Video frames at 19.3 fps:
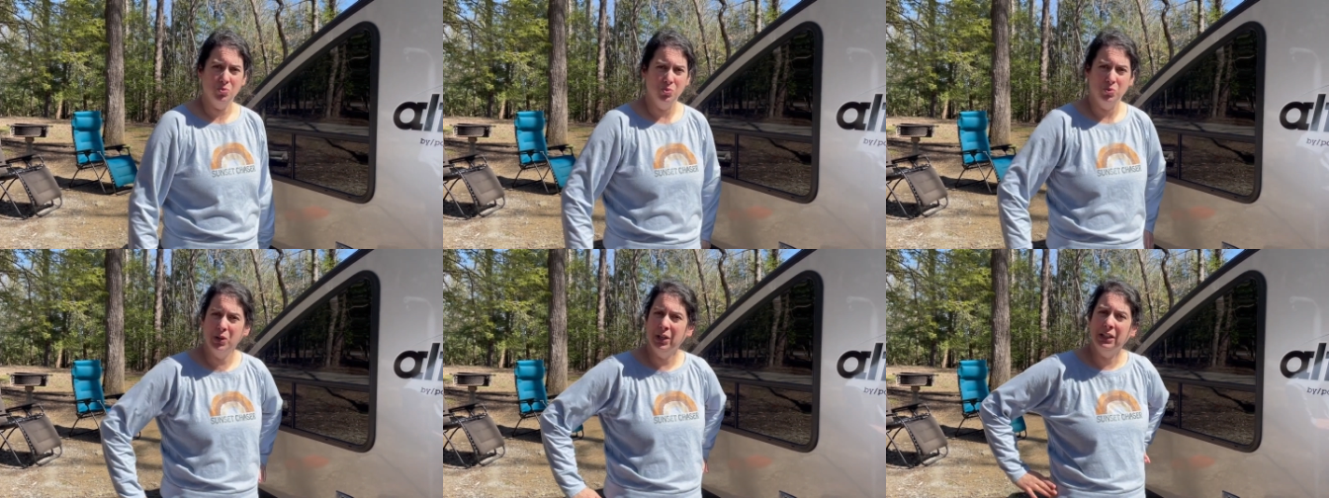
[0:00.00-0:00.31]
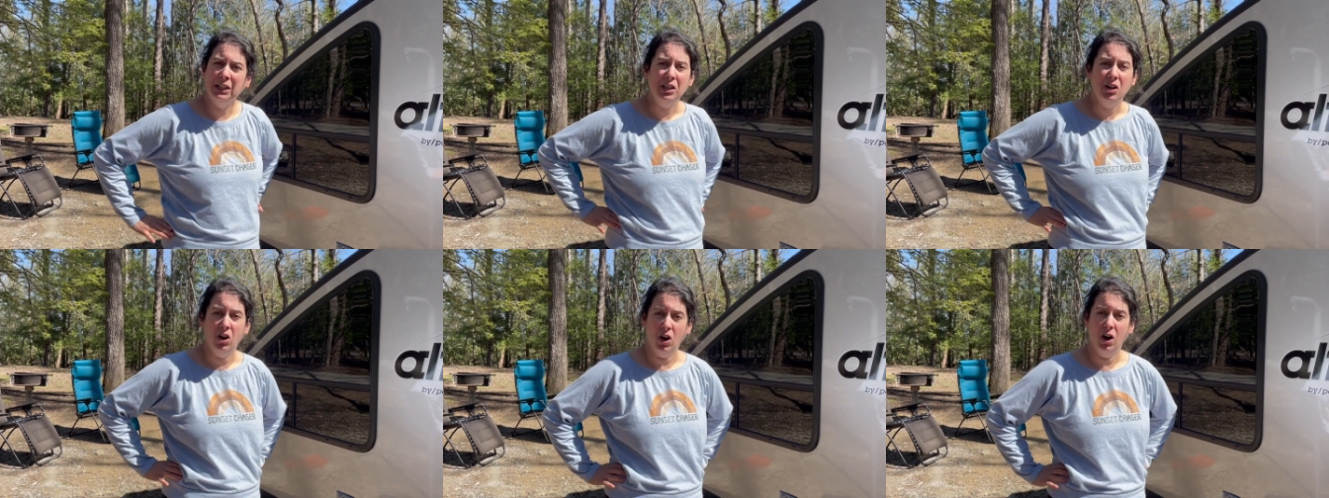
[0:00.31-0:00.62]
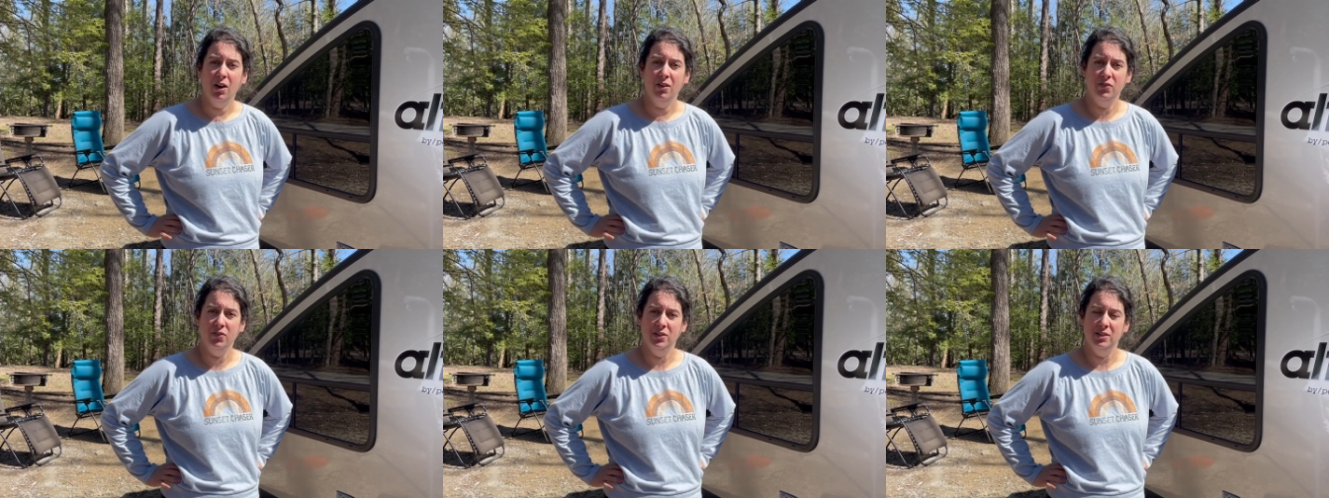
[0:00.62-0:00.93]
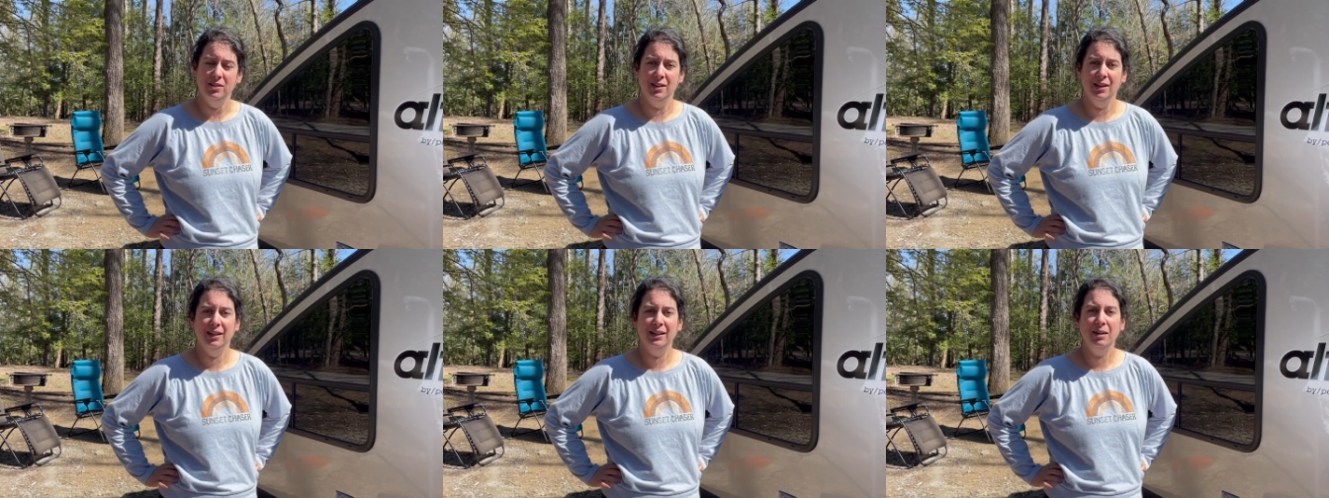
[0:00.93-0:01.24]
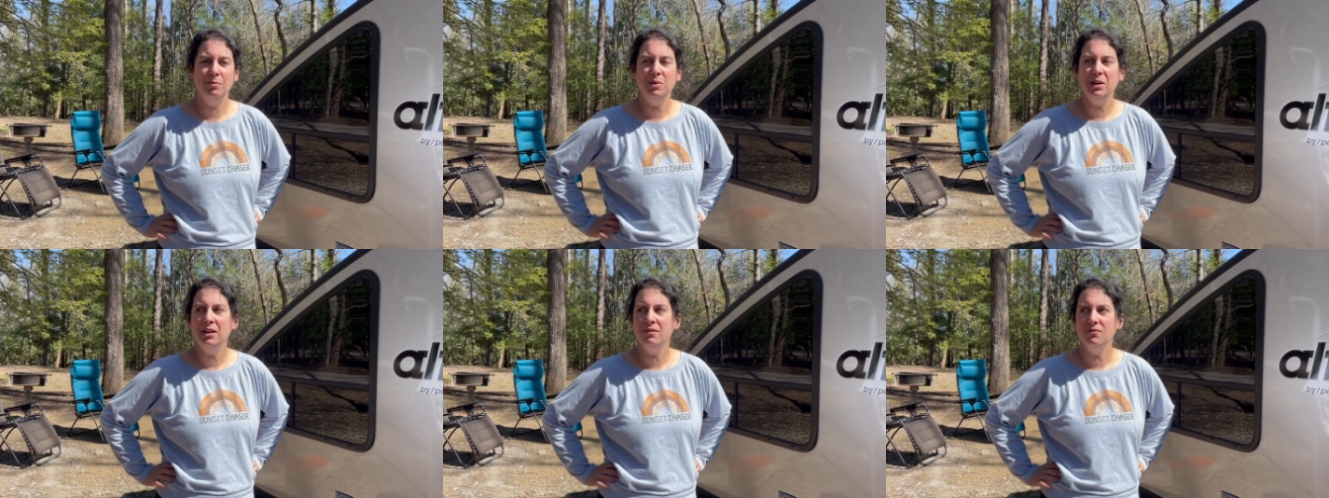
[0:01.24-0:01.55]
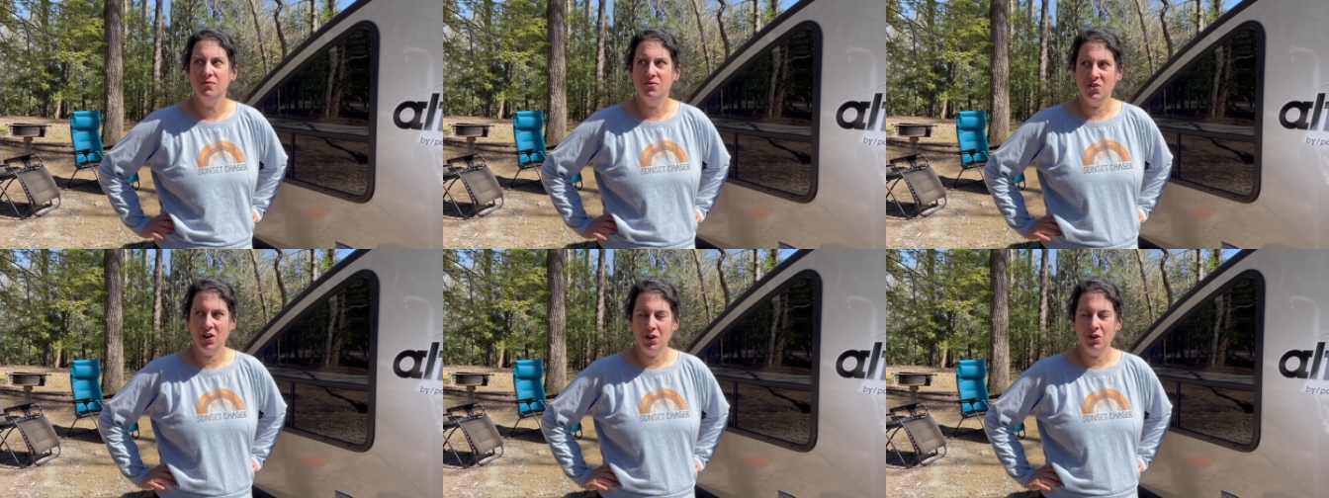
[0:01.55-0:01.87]
really off, and it can be
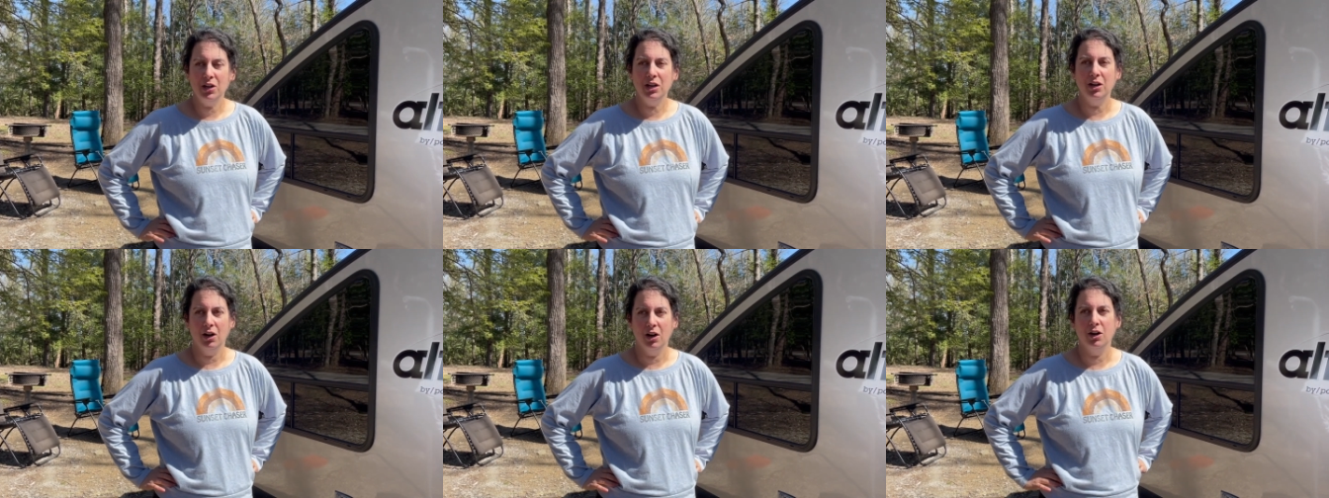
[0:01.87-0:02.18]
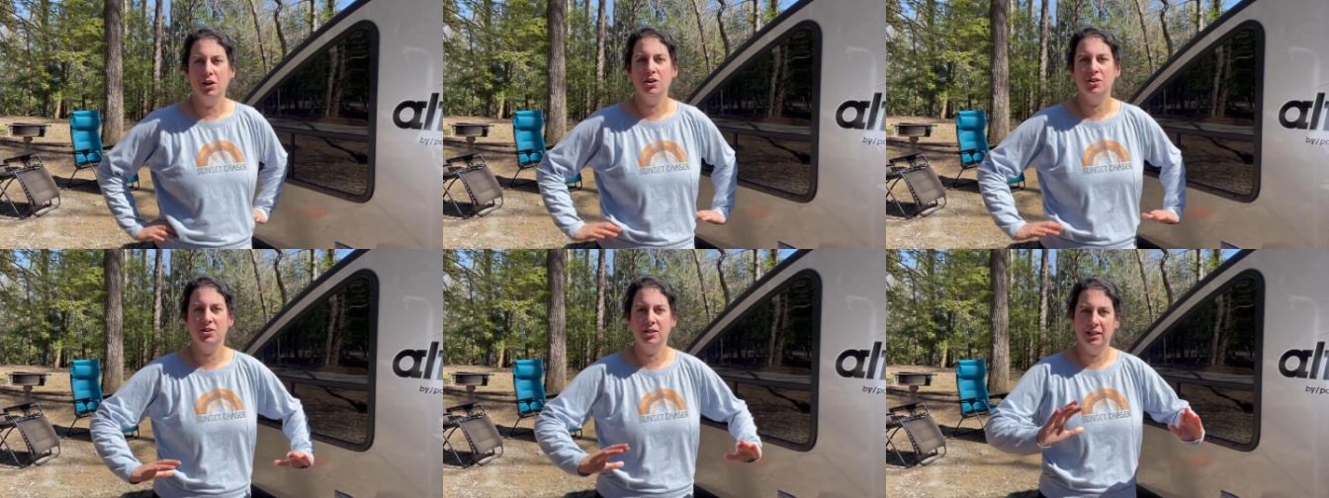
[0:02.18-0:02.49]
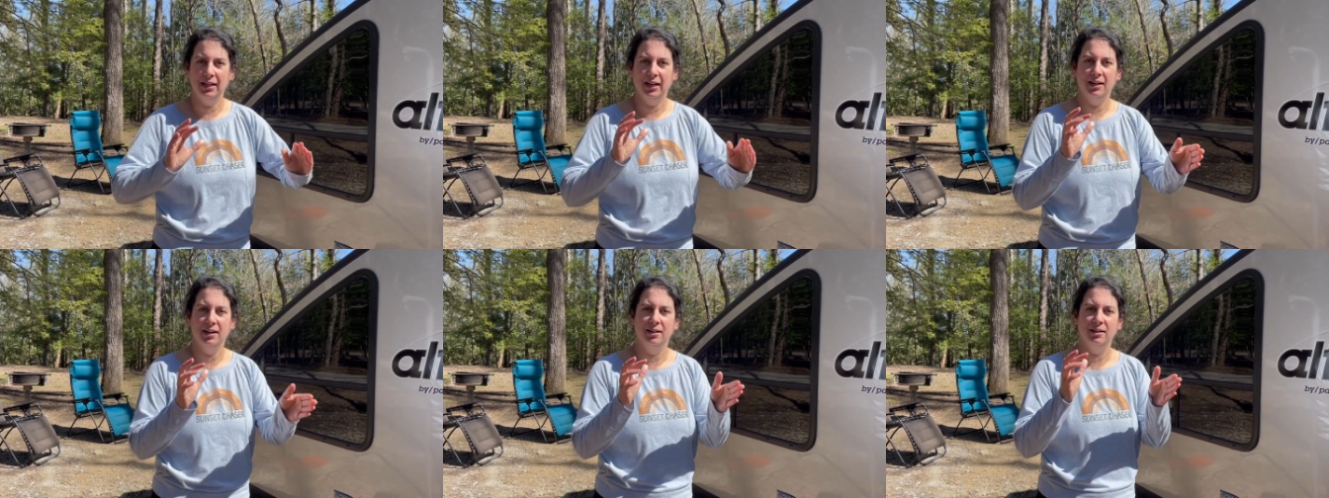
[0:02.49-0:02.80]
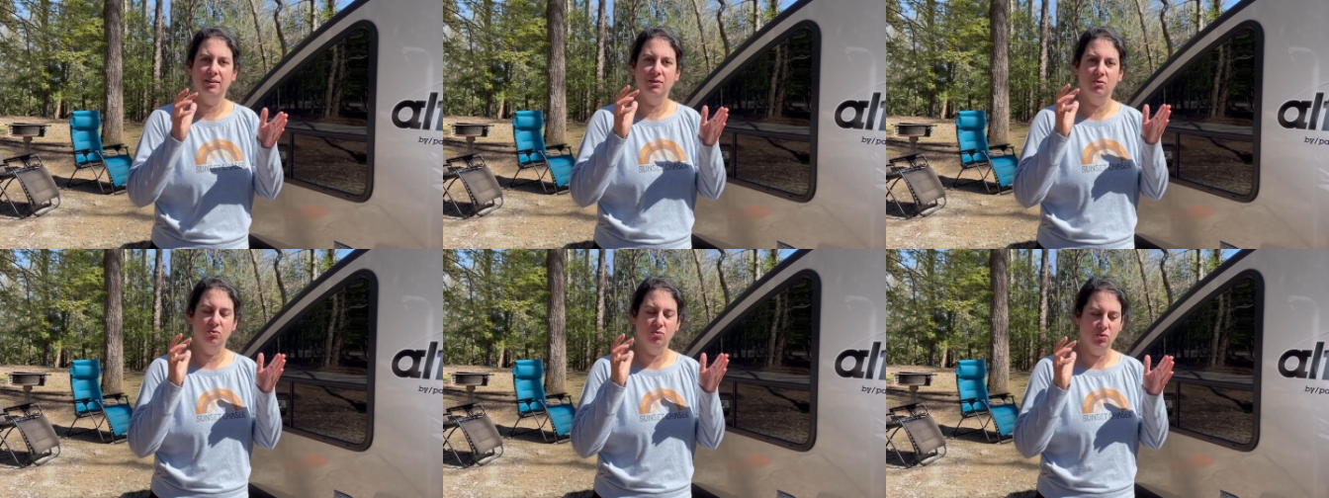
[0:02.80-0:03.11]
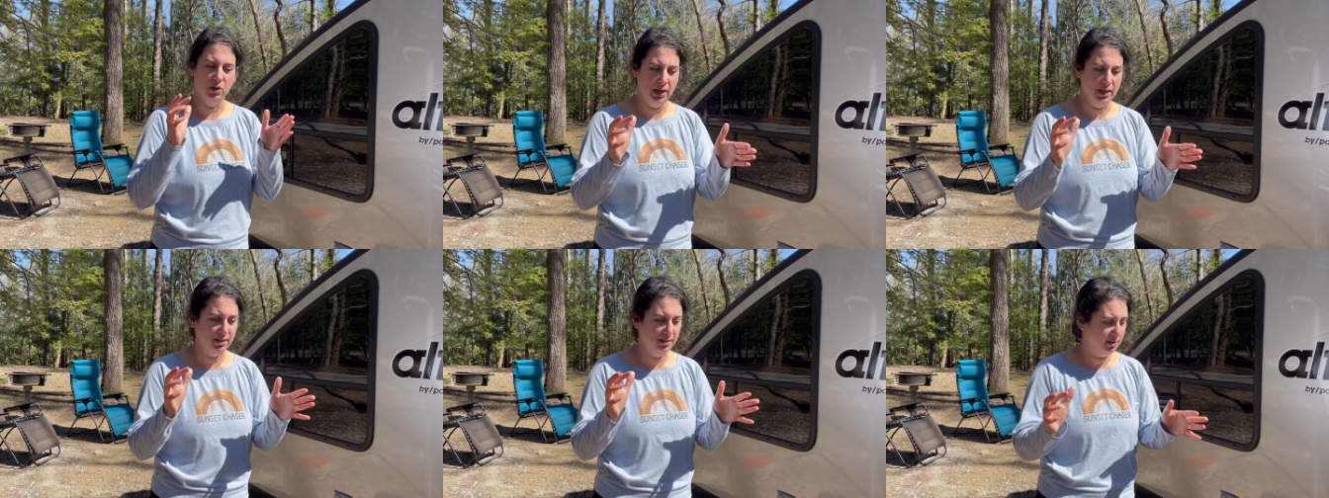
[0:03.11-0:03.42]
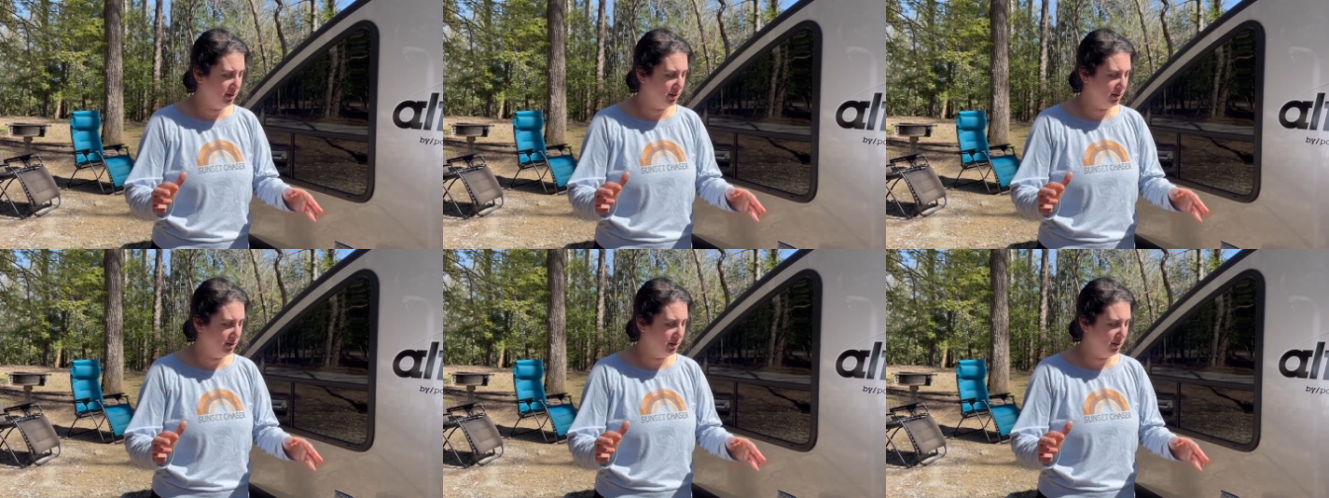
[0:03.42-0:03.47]
very hard to get it right.